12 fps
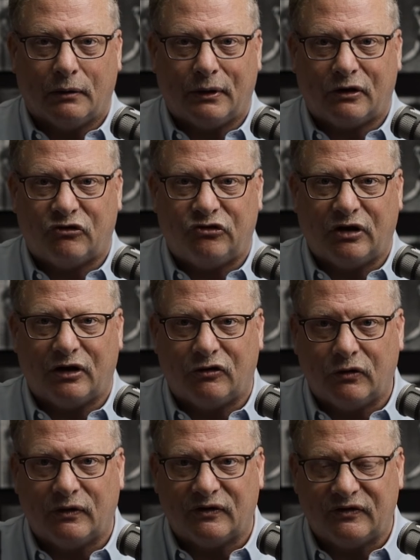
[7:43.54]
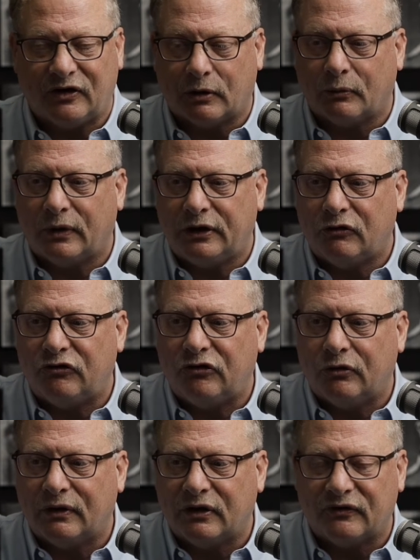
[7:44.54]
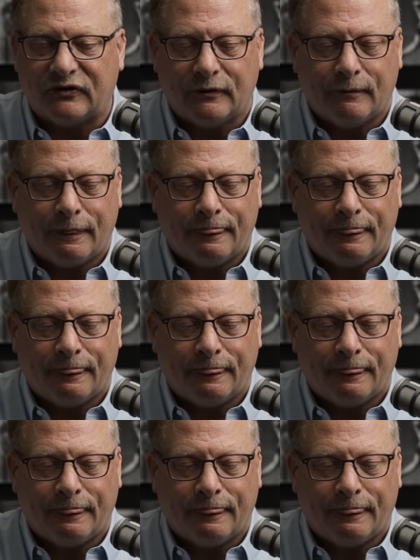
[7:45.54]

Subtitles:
Now I'm not going to show you how to do this here, but what you do is